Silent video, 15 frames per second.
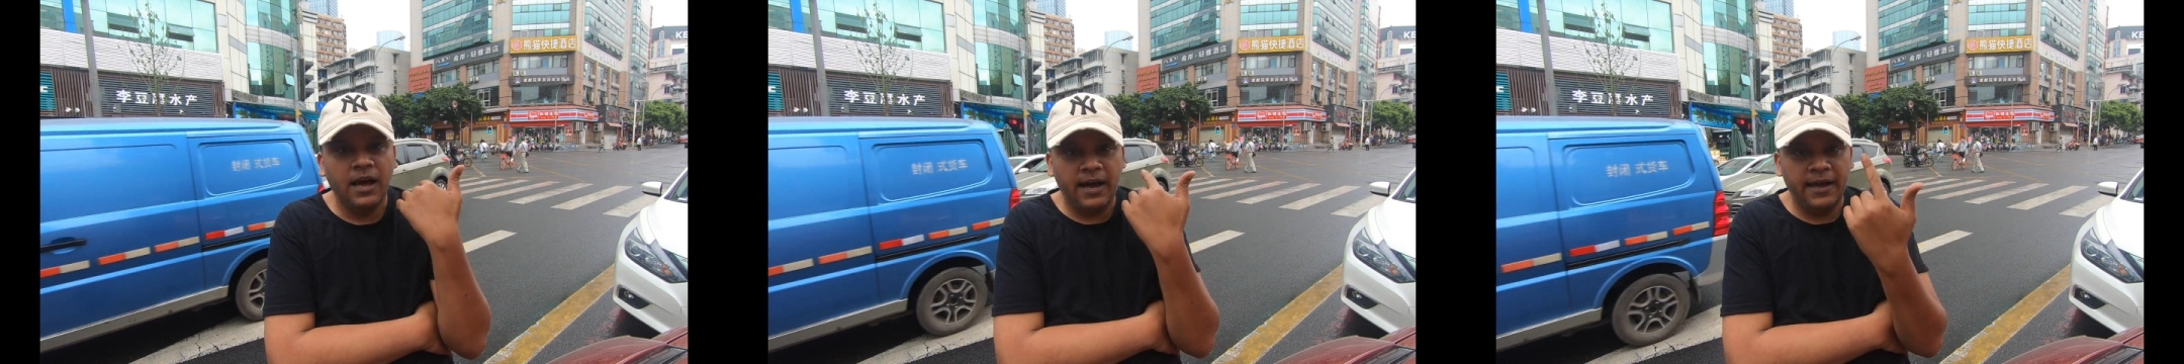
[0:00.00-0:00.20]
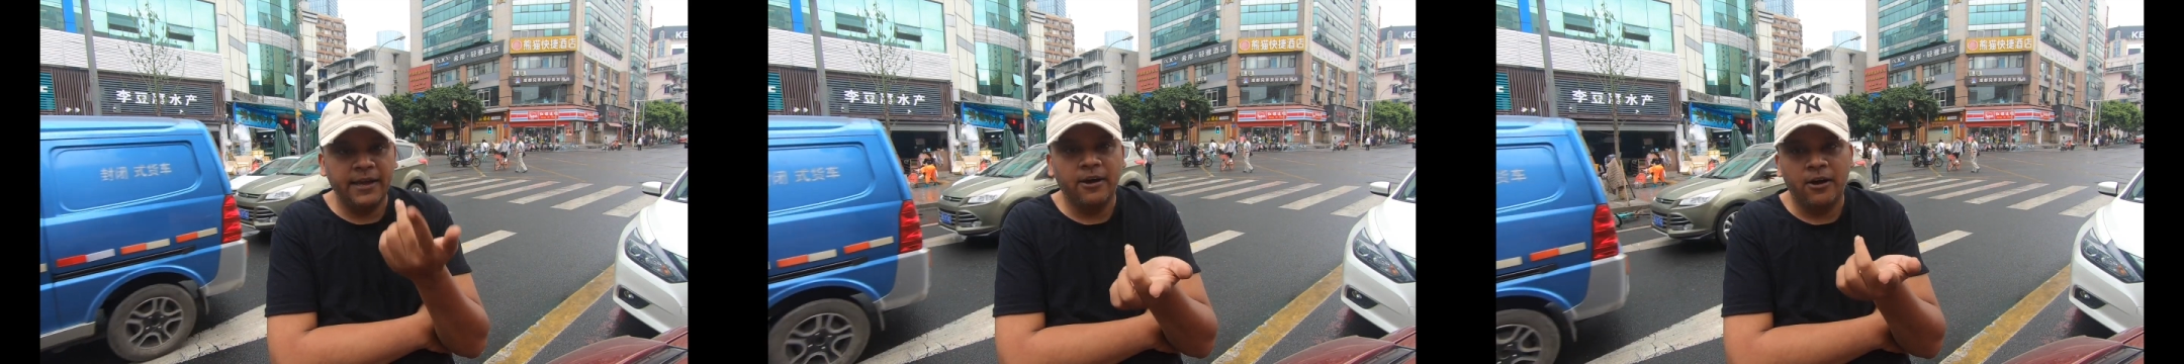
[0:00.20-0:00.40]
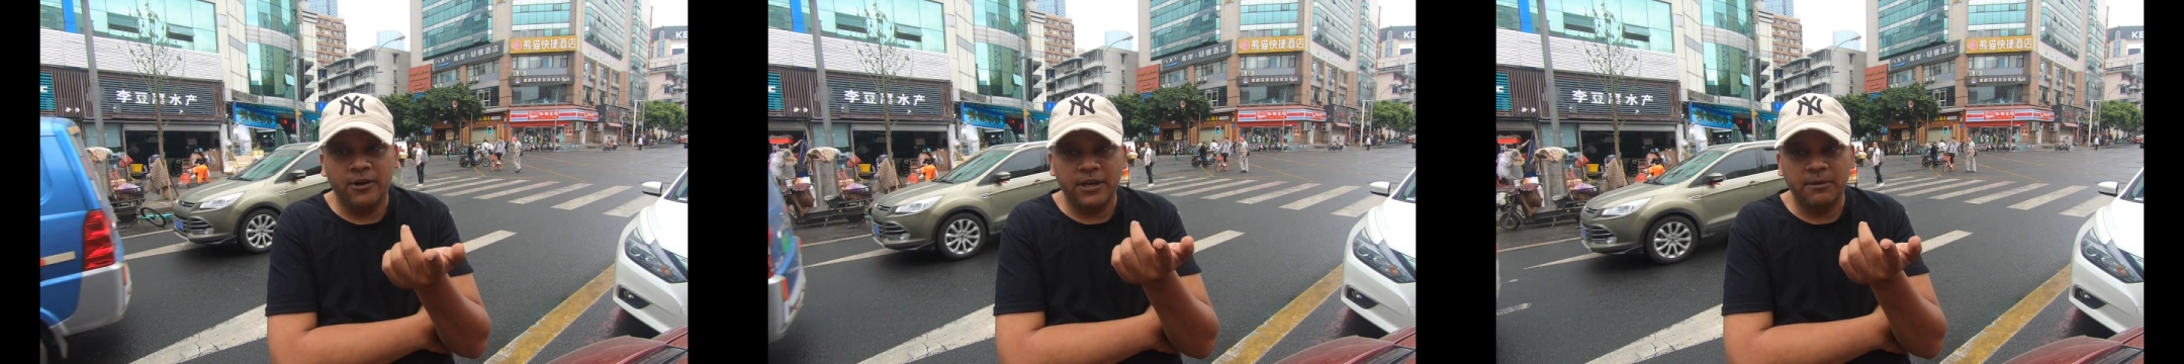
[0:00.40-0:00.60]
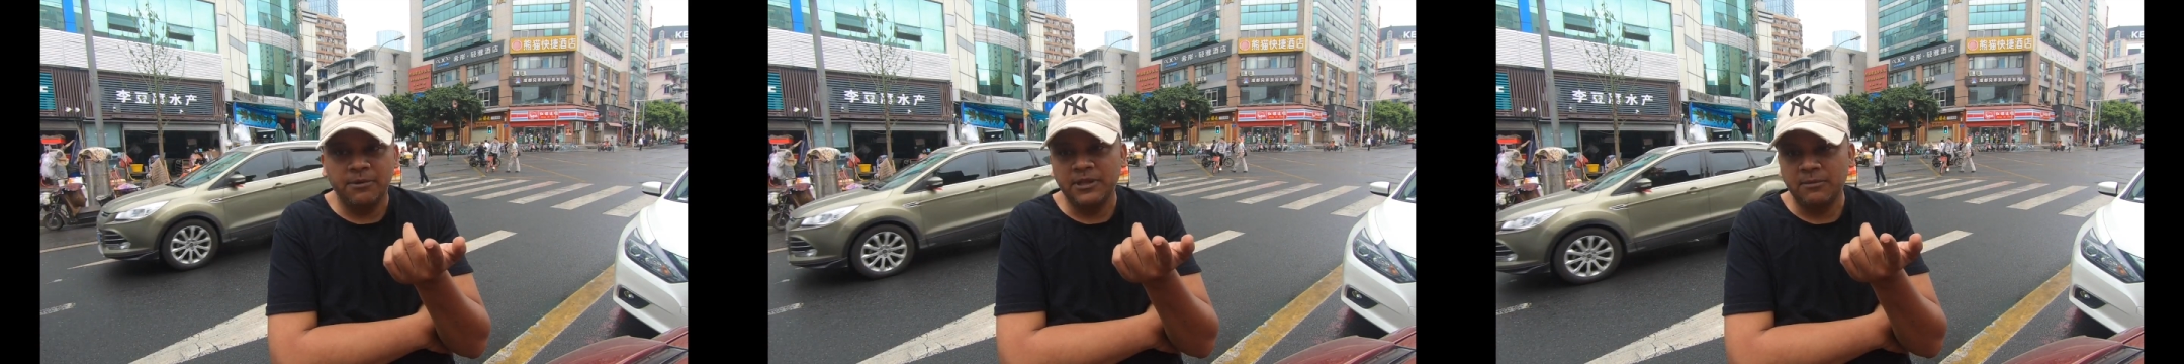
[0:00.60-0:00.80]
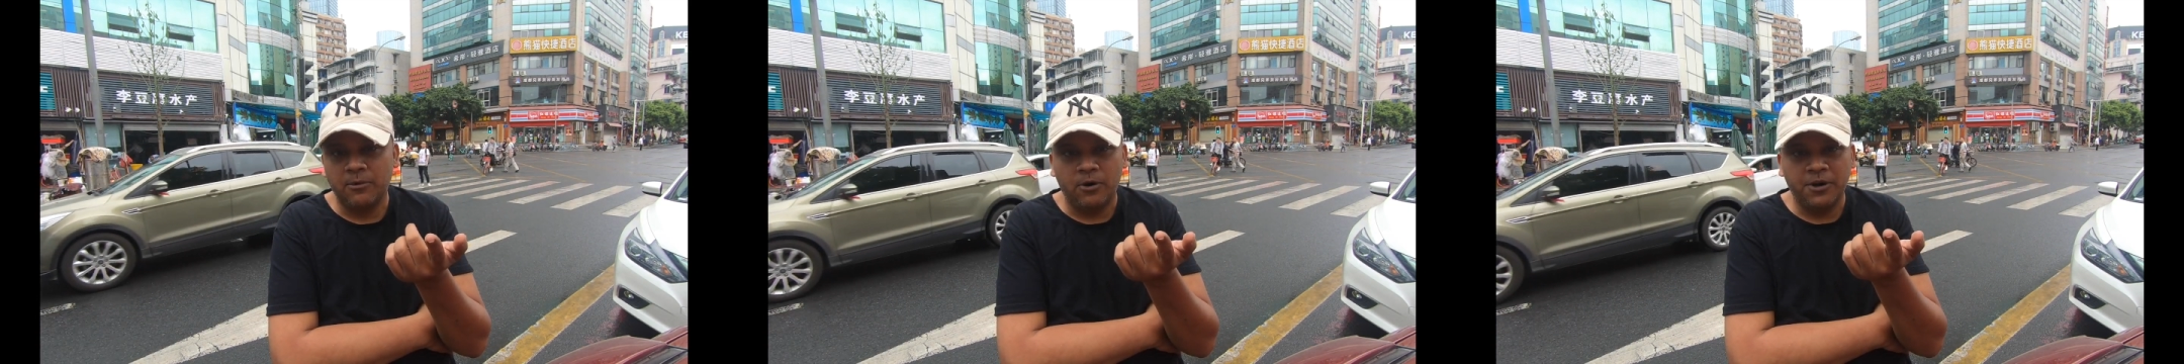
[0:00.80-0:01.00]
I got up
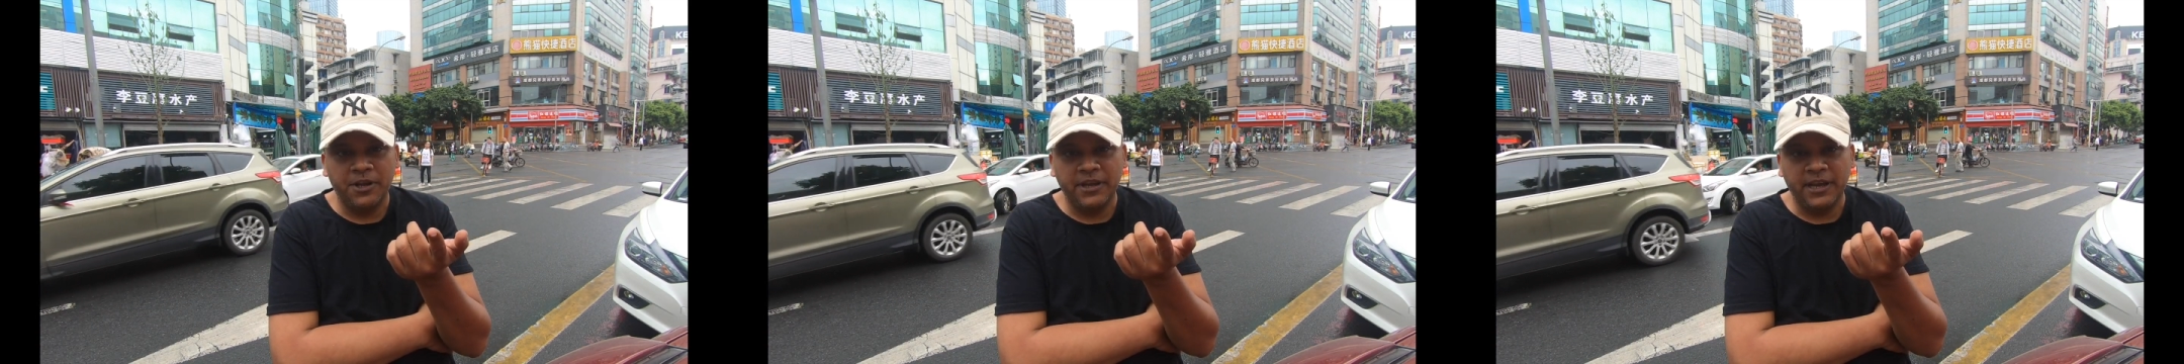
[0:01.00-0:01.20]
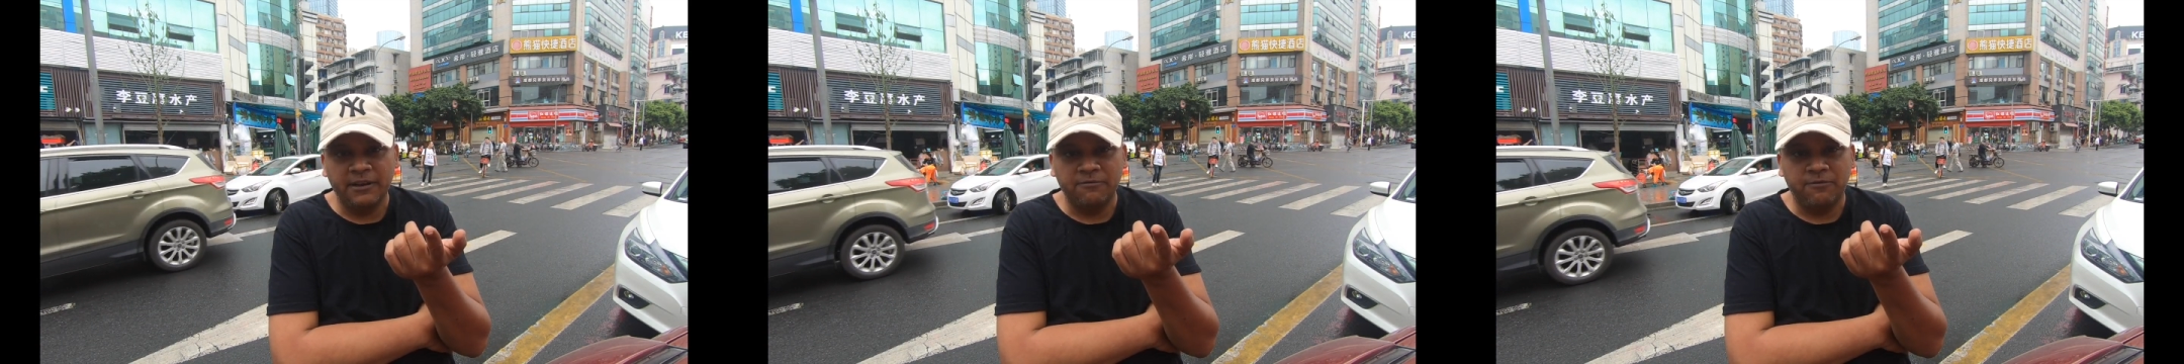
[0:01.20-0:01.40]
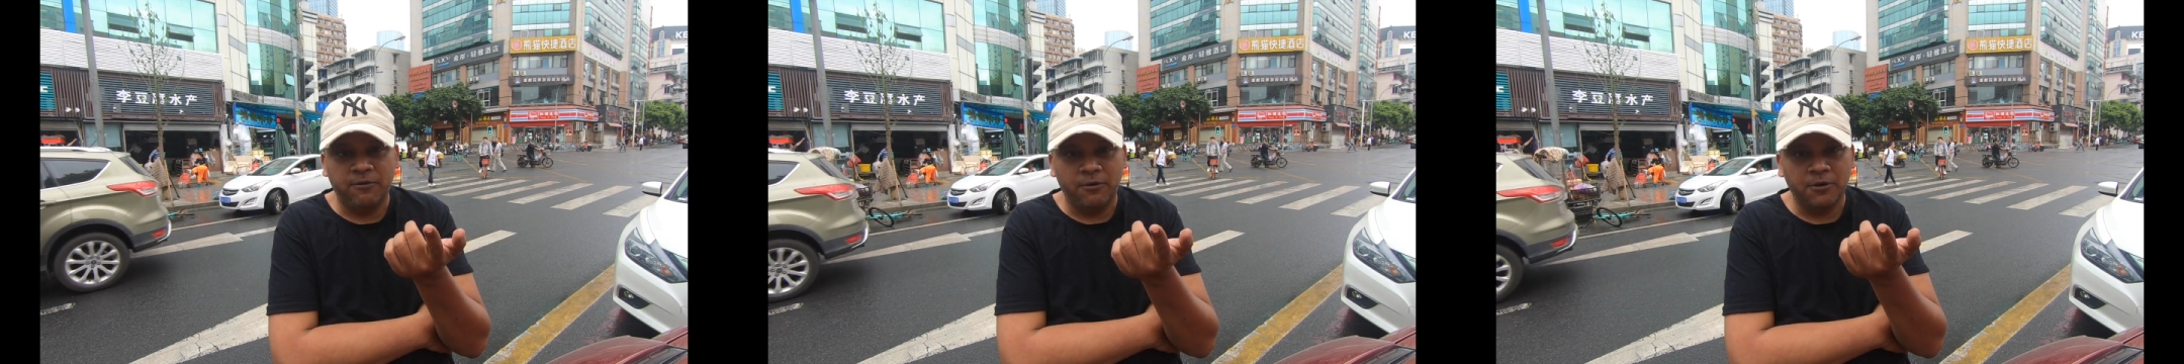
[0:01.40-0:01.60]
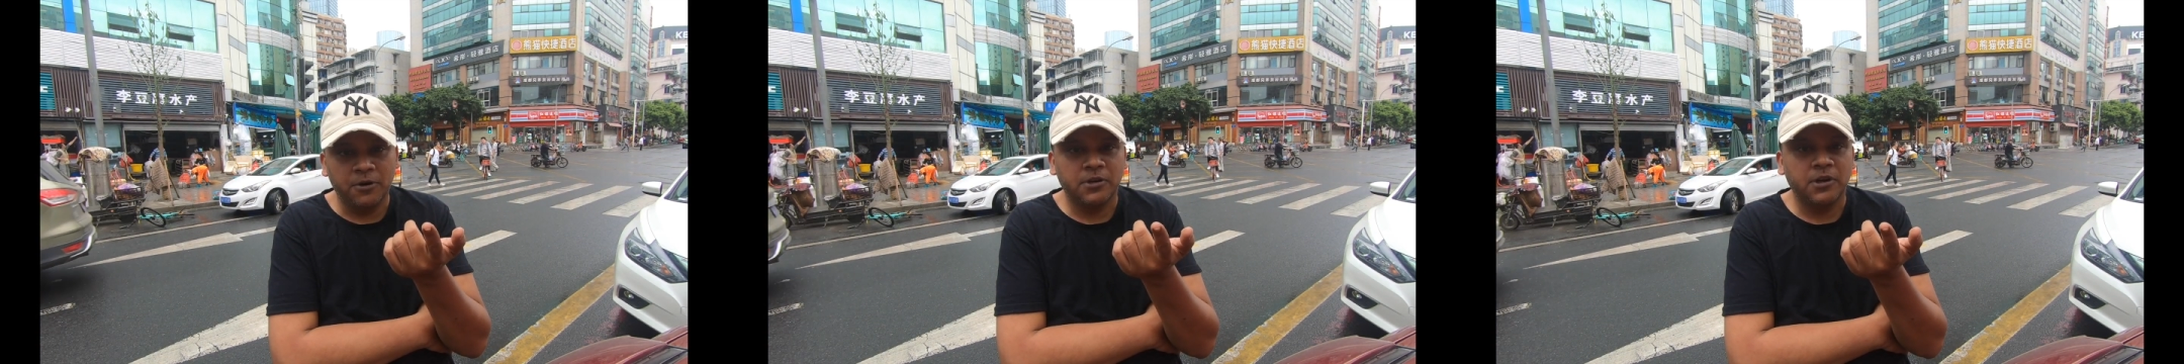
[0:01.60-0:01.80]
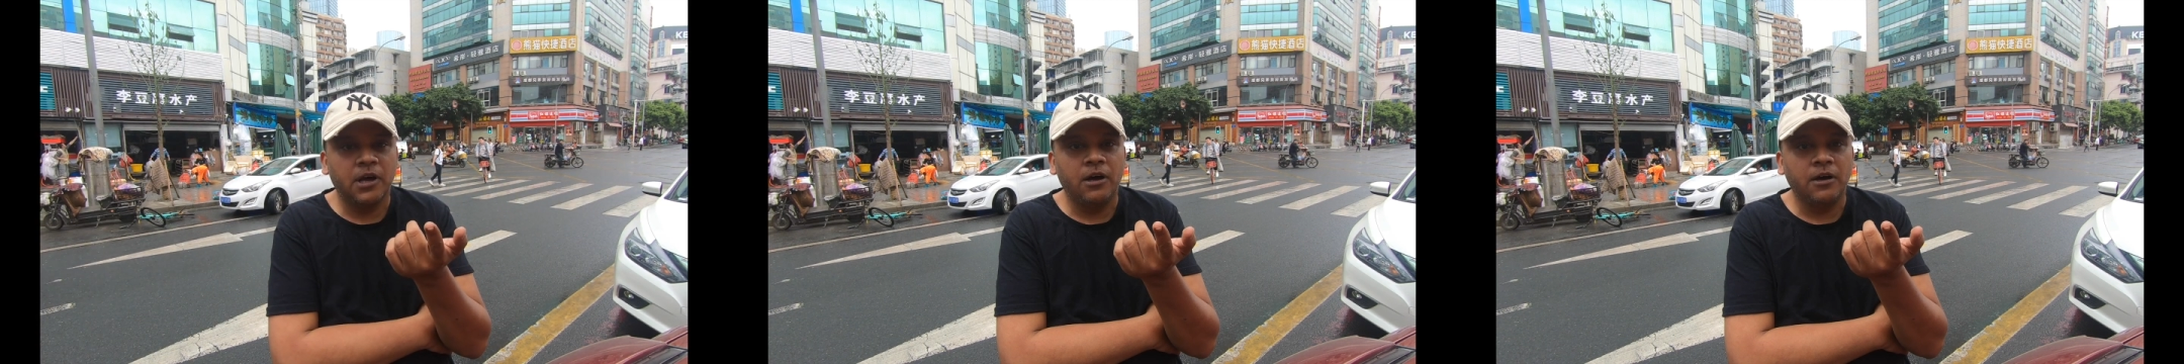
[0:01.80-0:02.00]
in the morning at 4
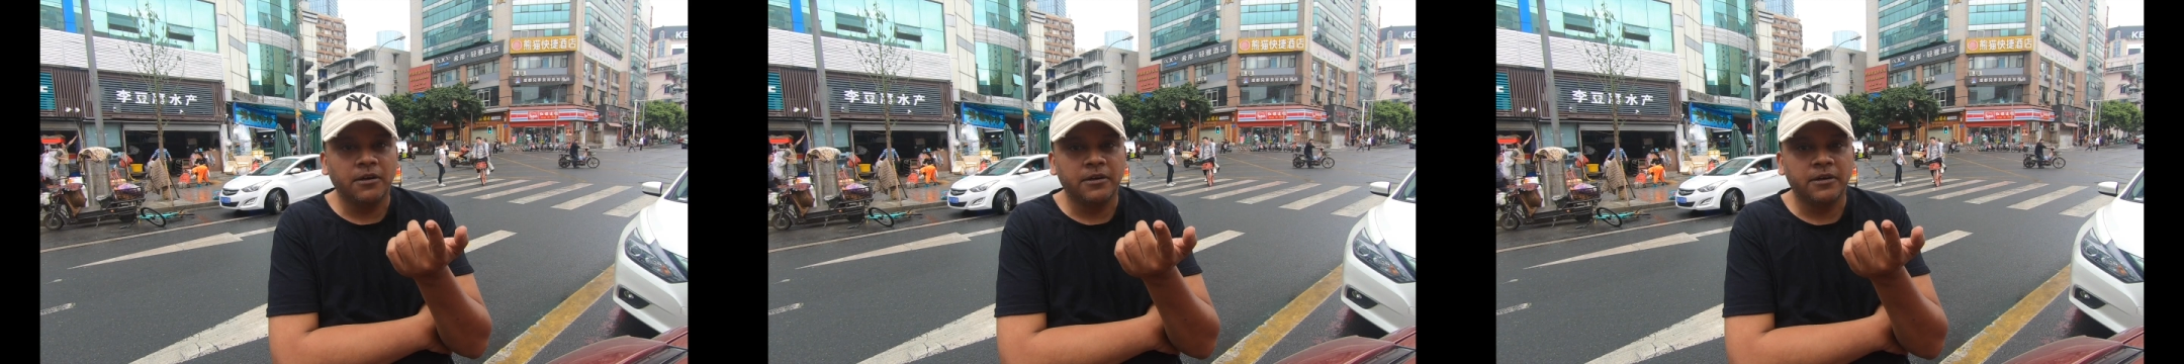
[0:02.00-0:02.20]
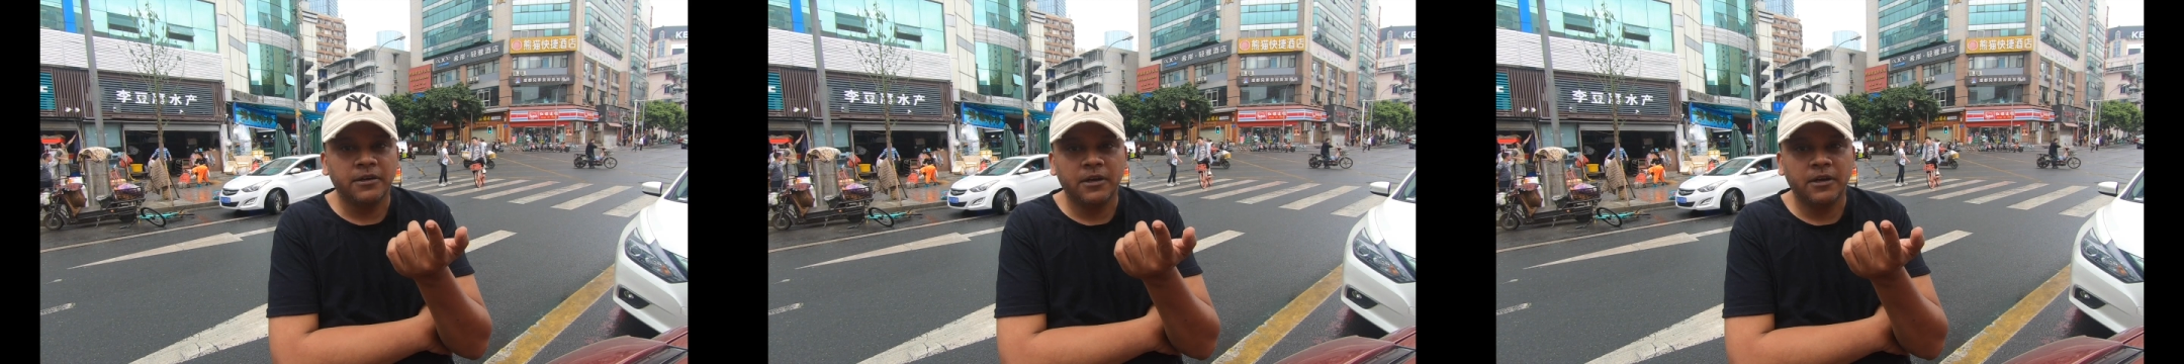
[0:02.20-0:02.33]
o'clock.